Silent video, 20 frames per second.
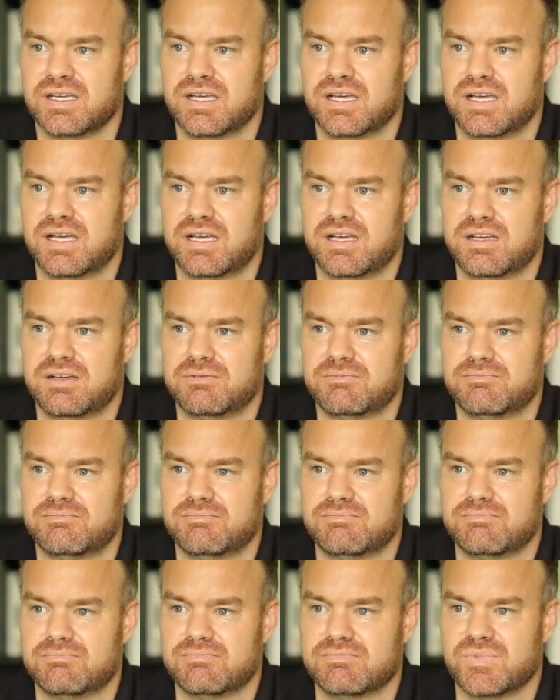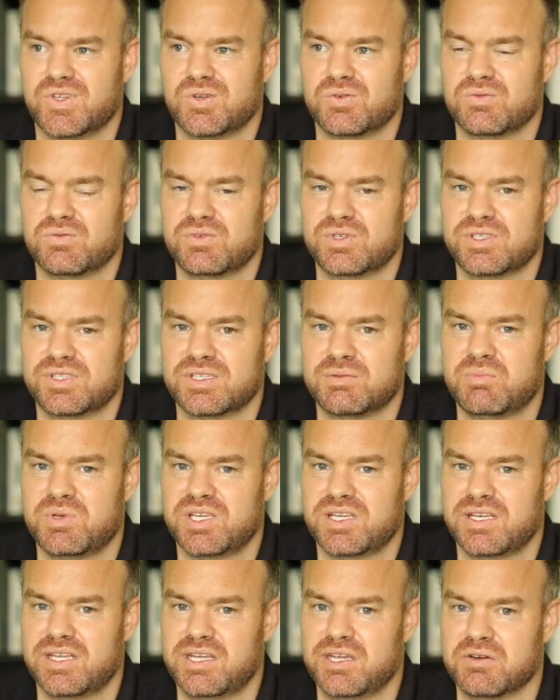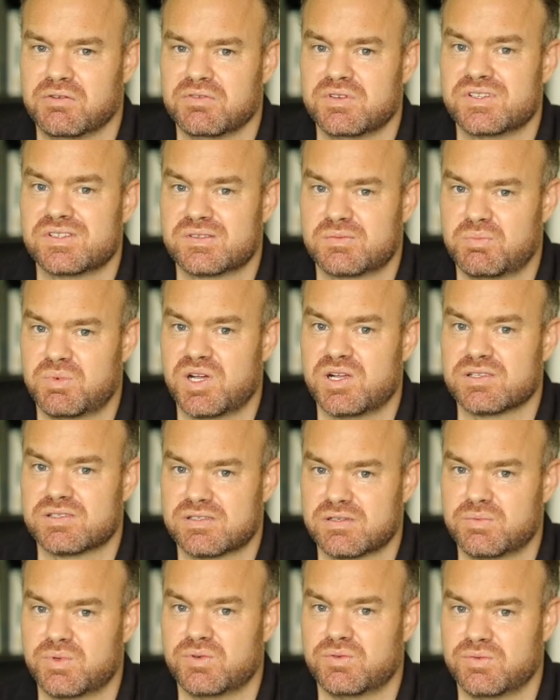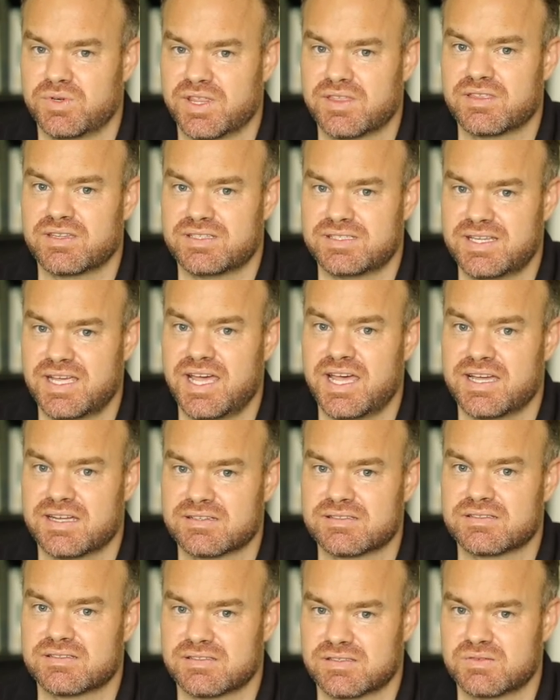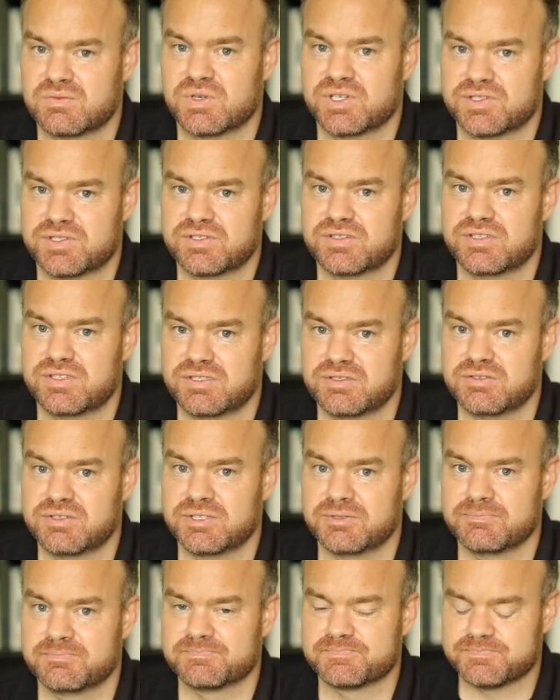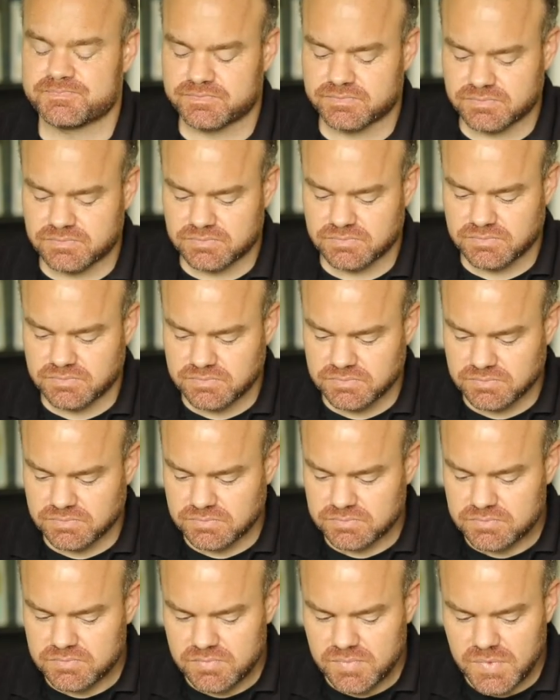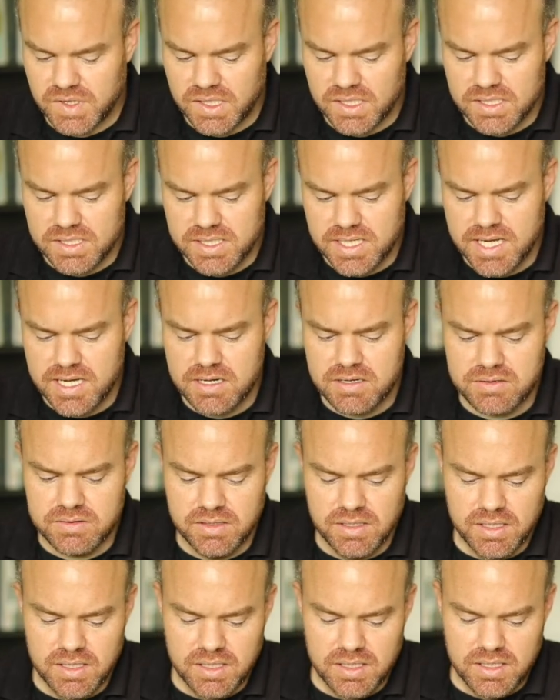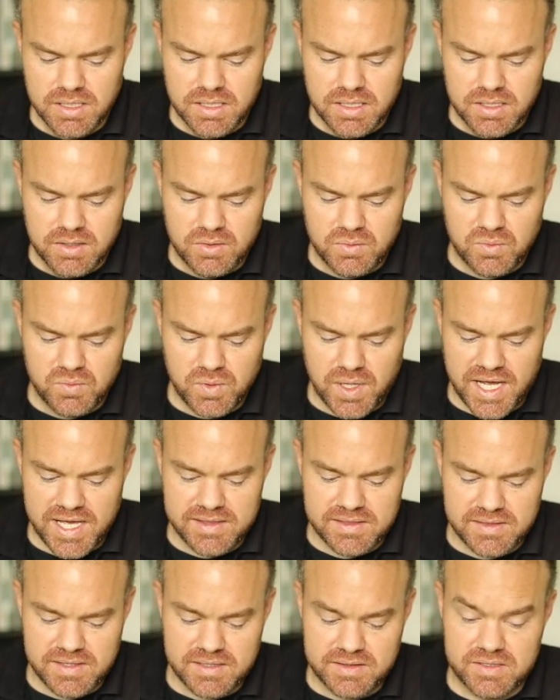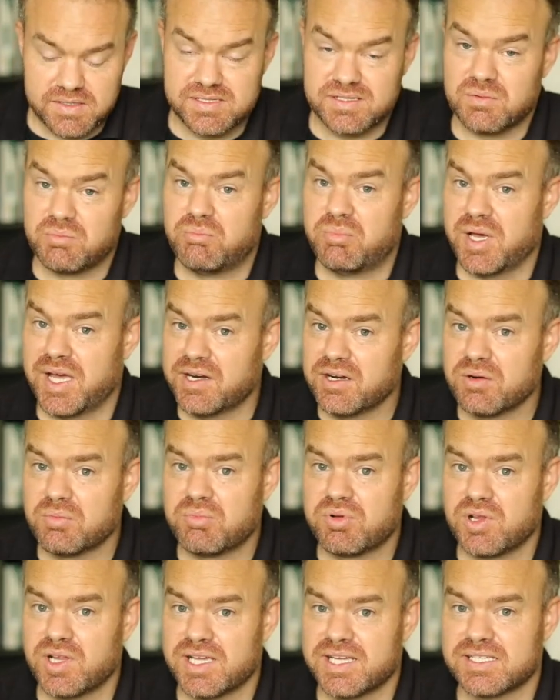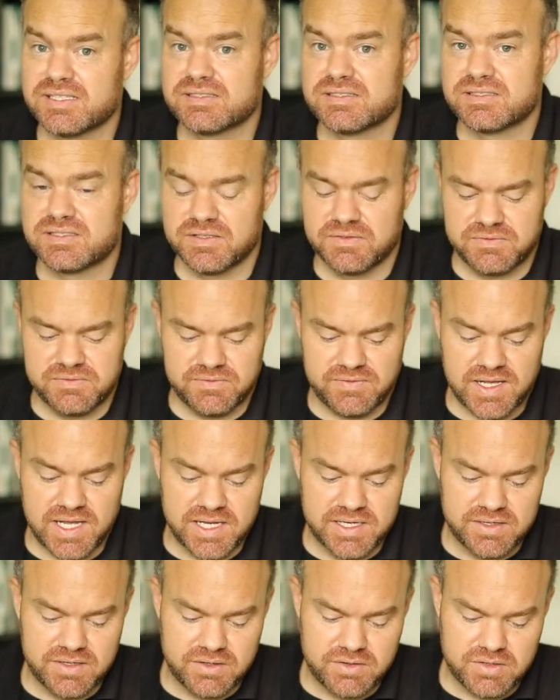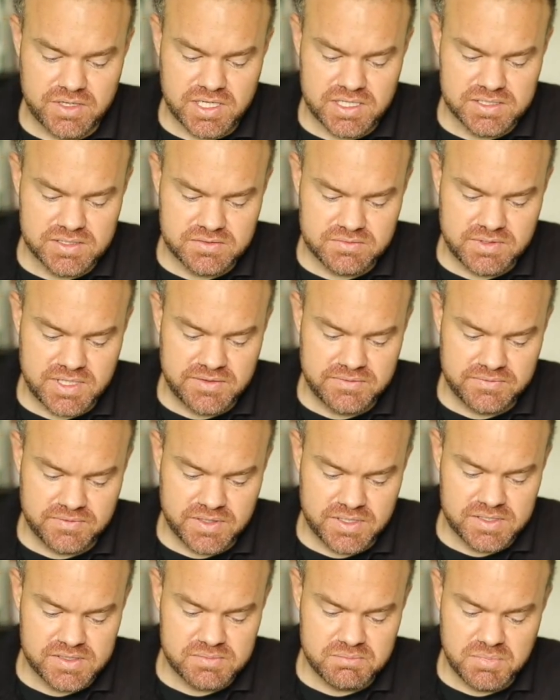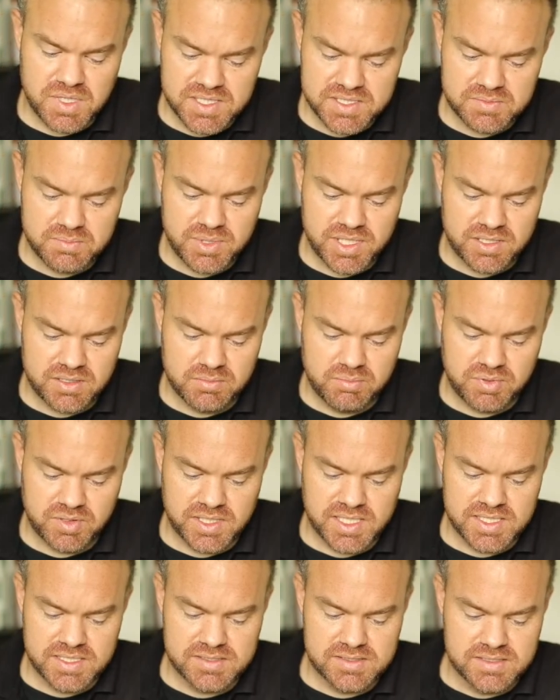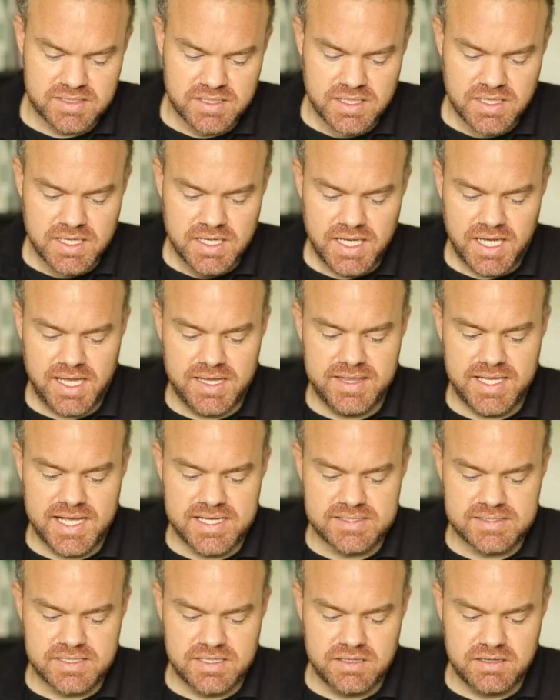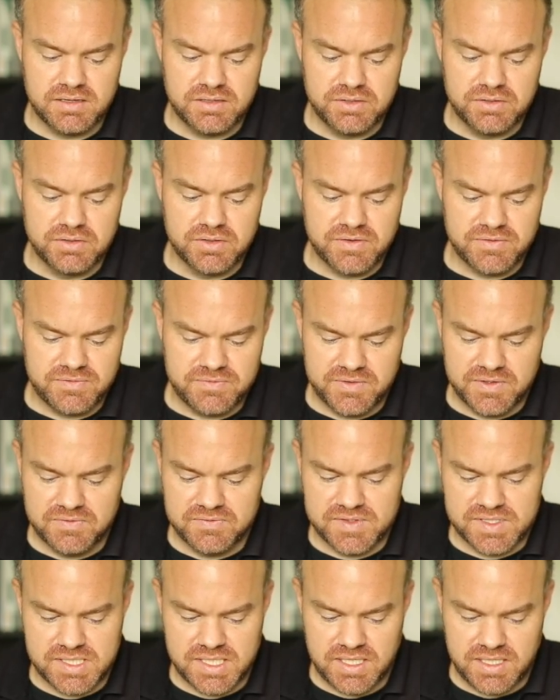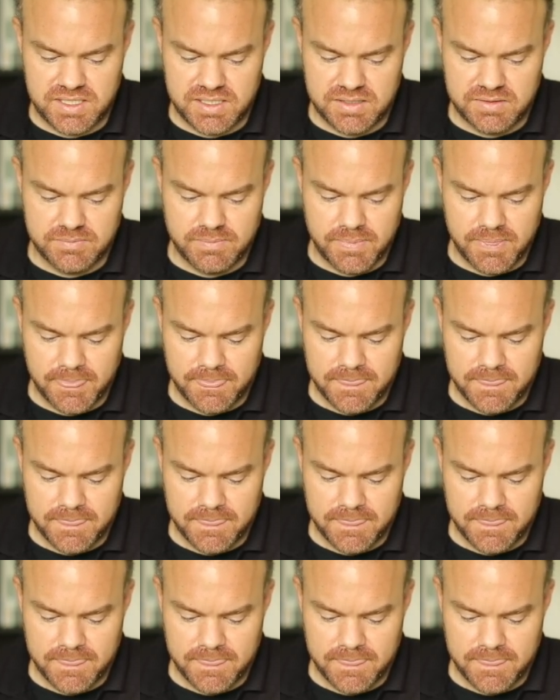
um, you're really being irresponsible with the text is what you're doing. Now, I think there's a better place to find a cross reference, much better place, and that's in Luke 15.